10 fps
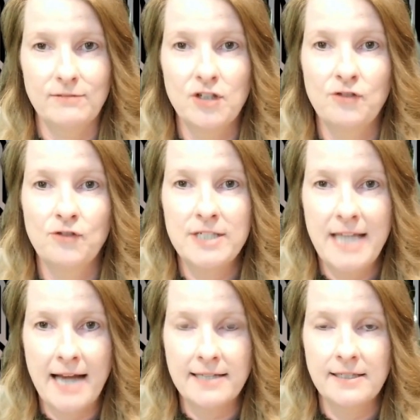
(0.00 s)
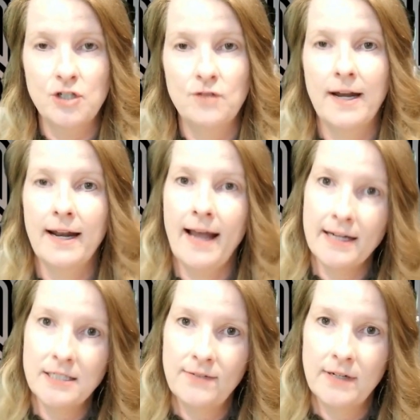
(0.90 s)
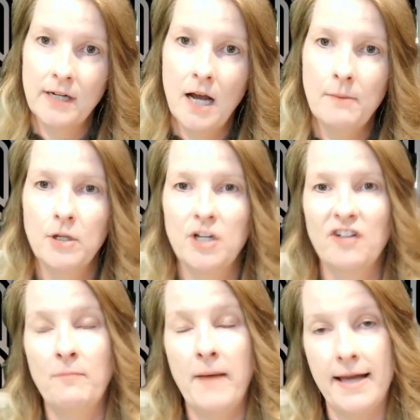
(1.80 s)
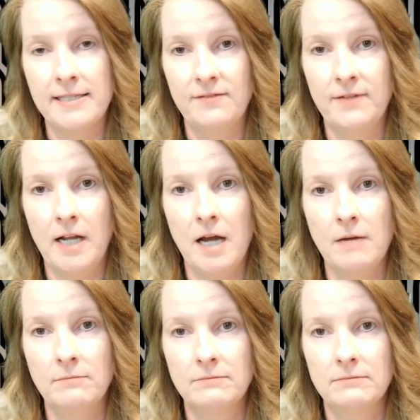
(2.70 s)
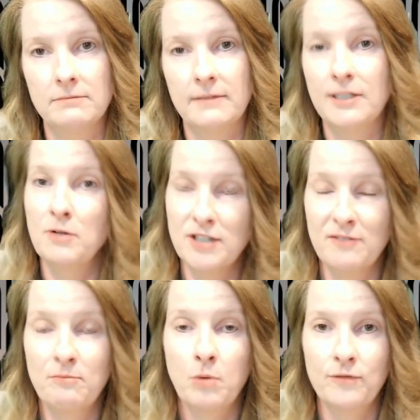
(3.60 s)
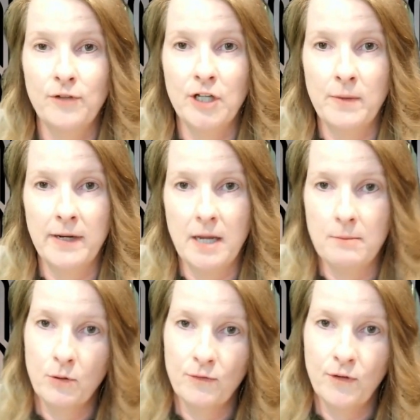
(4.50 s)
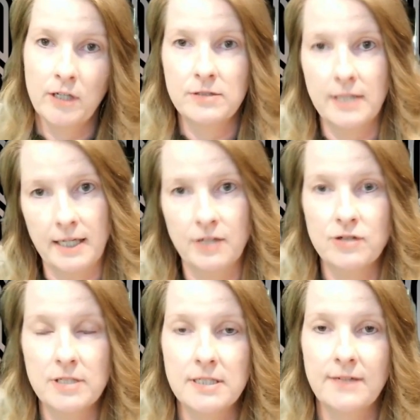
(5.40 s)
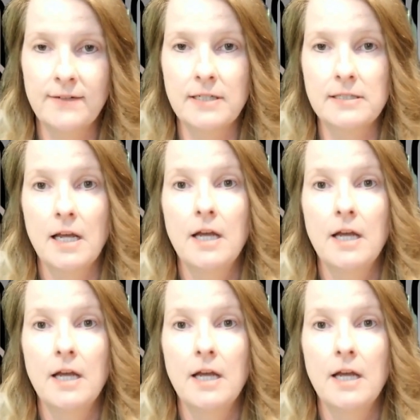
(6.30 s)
So for taxes, you've got active income, you have passive income, and you also have portfolio income. Portfolio is like interest and dividends.